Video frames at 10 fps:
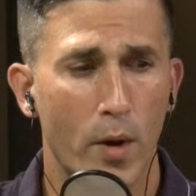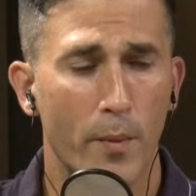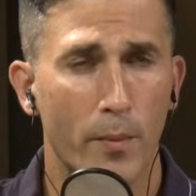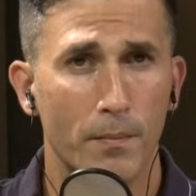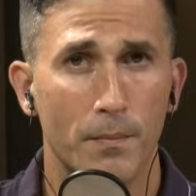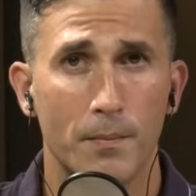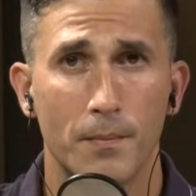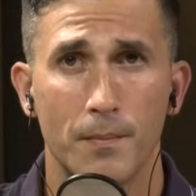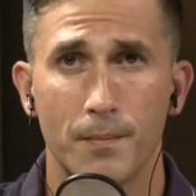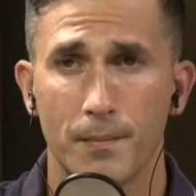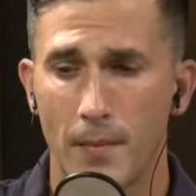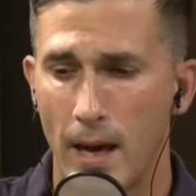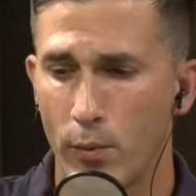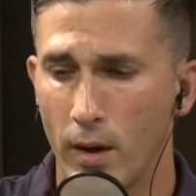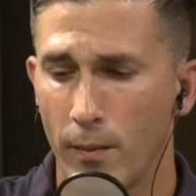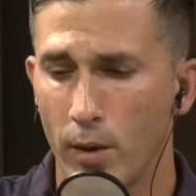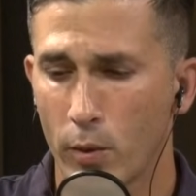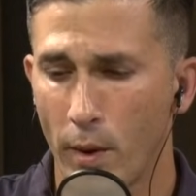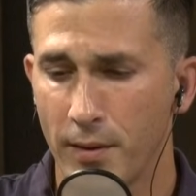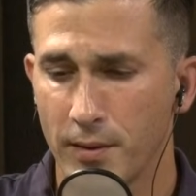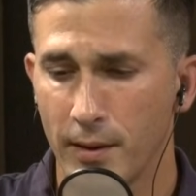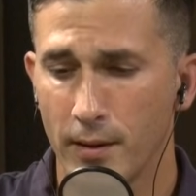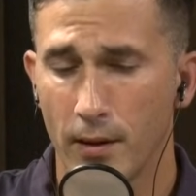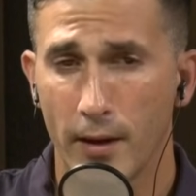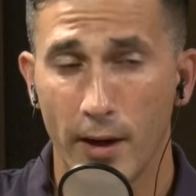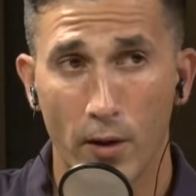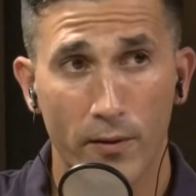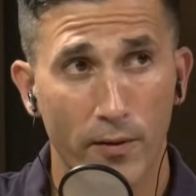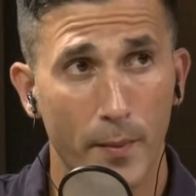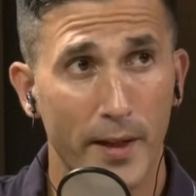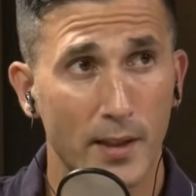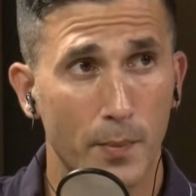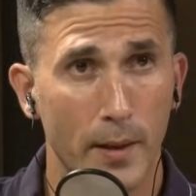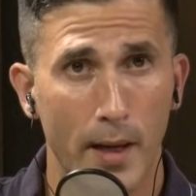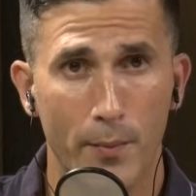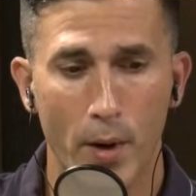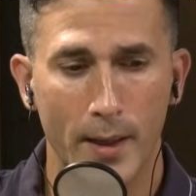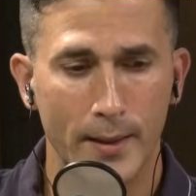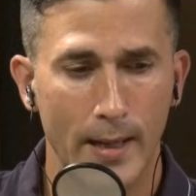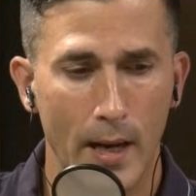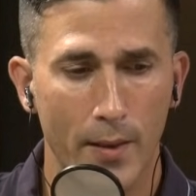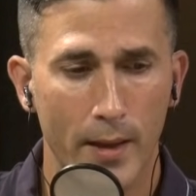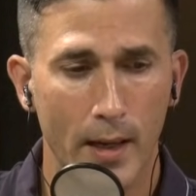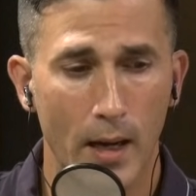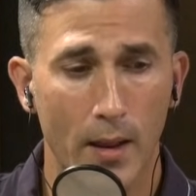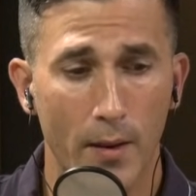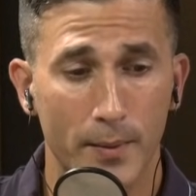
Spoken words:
Rittenberg with us here from ESPN, breaking down the